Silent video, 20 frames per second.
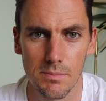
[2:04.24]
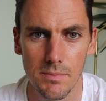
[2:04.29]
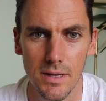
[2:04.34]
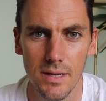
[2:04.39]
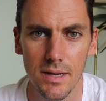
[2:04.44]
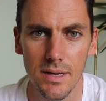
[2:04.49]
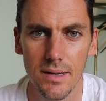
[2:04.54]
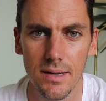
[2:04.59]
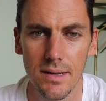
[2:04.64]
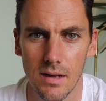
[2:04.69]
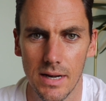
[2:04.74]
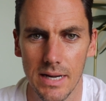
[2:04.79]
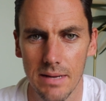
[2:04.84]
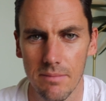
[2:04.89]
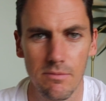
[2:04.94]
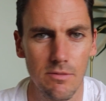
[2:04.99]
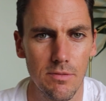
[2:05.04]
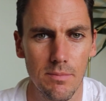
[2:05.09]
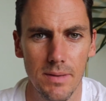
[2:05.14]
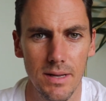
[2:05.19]
me. And
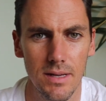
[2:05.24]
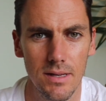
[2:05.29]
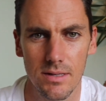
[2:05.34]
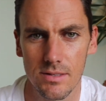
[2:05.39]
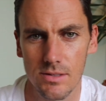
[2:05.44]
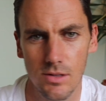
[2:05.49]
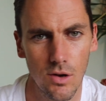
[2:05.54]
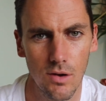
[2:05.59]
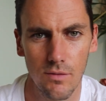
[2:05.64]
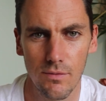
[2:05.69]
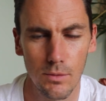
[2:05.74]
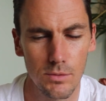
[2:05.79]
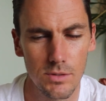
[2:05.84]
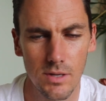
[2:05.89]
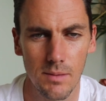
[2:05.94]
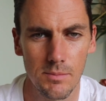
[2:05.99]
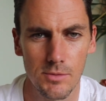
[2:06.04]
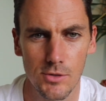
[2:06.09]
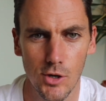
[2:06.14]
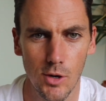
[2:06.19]
even for me, it's not a
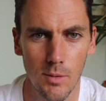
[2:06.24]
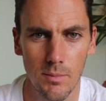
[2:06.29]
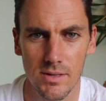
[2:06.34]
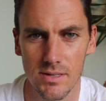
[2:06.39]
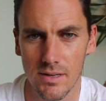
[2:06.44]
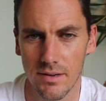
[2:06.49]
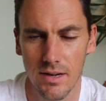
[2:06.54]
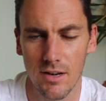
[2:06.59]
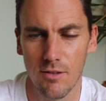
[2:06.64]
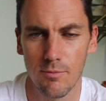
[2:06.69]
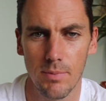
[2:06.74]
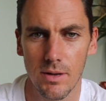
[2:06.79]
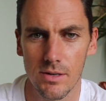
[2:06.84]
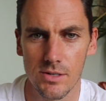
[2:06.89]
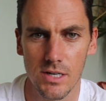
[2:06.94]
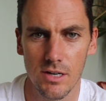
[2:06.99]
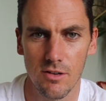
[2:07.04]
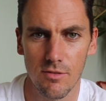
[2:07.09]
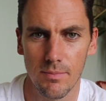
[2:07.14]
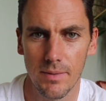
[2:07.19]
full-time job. There's only enough
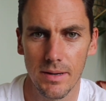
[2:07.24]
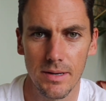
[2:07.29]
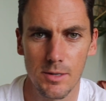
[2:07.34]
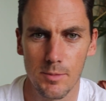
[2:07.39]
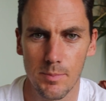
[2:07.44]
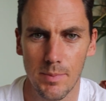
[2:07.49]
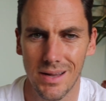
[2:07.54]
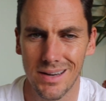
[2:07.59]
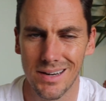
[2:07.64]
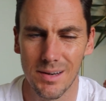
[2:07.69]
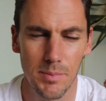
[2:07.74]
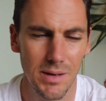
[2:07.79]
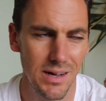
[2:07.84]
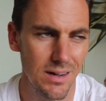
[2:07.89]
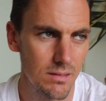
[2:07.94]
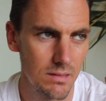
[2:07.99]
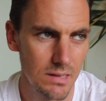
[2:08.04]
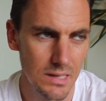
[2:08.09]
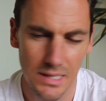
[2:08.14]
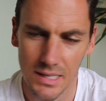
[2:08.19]
budget for me to spend
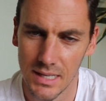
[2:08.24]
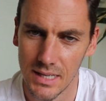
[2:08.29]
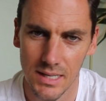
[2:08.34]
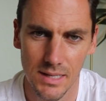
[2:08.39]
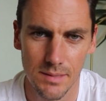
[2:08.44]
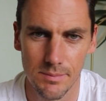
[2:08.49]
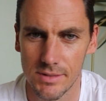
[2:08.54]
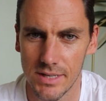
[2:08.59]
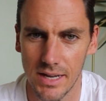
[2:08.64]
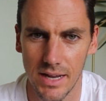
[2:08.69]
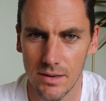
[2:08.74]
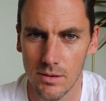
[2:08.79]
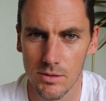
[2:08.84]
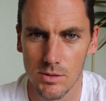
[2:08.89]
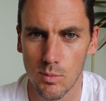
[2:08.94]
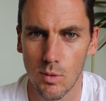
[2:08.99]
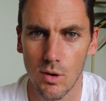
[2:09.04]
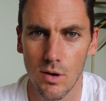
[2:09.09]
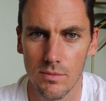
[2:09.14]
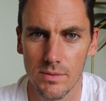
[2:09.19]
about 10 or
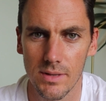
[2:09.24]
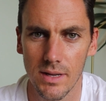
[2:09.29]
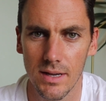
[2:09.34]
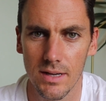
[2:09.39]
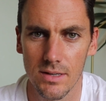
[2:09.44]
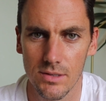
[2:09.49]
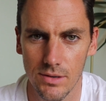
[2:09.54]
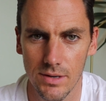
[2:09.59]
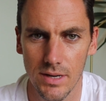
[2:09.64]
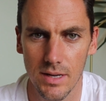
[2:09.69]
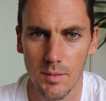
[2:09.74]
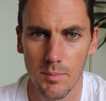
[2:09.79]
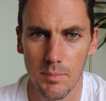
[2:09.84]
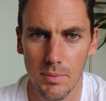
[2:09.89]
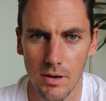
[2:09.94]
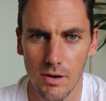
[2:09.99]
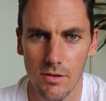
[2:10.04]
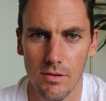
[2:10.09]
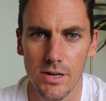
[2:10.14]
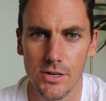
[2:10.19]
12 days on it
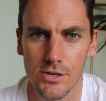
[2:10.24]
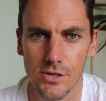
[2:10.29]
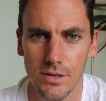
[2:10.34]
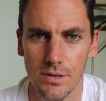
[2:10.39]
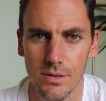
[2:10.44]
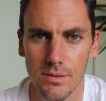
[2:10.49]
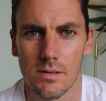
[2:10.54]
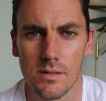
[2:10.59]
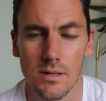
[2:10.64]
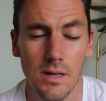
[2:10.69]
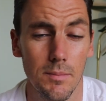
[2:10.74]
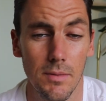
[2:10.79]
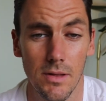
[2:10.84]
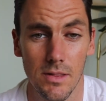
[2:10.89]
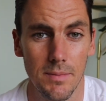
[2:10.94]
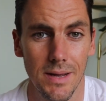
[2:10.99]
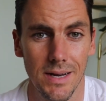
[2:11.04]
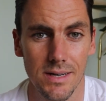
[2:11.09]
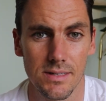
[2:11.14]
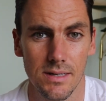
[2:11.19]
per issue. Some
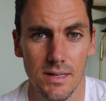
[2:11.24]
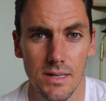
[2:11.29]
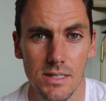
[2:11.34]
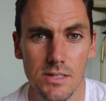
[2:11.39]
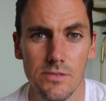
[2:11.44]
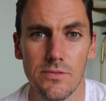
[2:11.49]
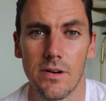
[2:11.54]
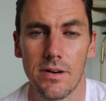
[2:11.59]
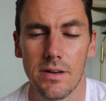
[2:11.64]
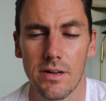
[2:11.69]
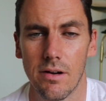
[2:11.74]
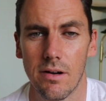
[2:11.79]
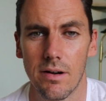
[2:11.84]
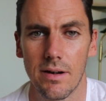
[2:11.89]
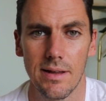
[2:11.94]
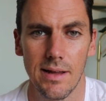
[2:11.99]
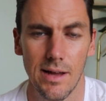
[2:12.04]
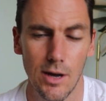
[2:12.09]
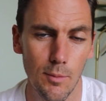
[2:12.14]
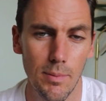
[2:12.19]
other magazines very
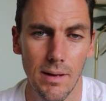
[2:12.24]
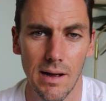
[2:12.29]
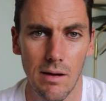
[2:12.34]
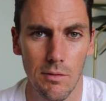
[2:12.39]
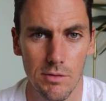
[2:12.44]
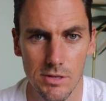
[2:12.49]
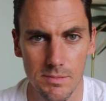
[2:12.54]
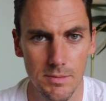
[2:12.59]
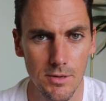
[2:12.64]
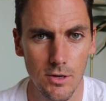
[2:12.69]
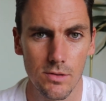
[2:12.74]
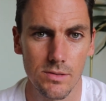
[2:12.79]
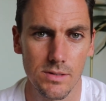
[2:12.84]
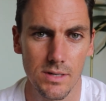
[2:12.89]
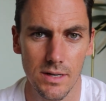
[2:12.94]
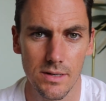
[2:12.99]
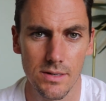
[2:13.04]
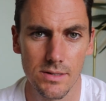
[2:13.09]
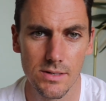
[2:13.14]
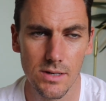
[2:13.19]
kindly help out with some
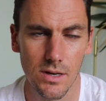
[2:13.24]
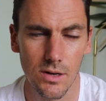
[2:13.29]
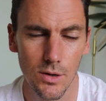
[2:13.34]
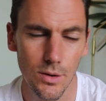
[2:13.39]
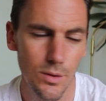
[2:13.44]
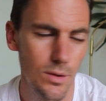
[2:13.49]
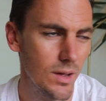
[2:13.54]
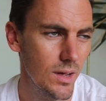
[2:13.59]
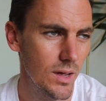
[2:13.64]
content. So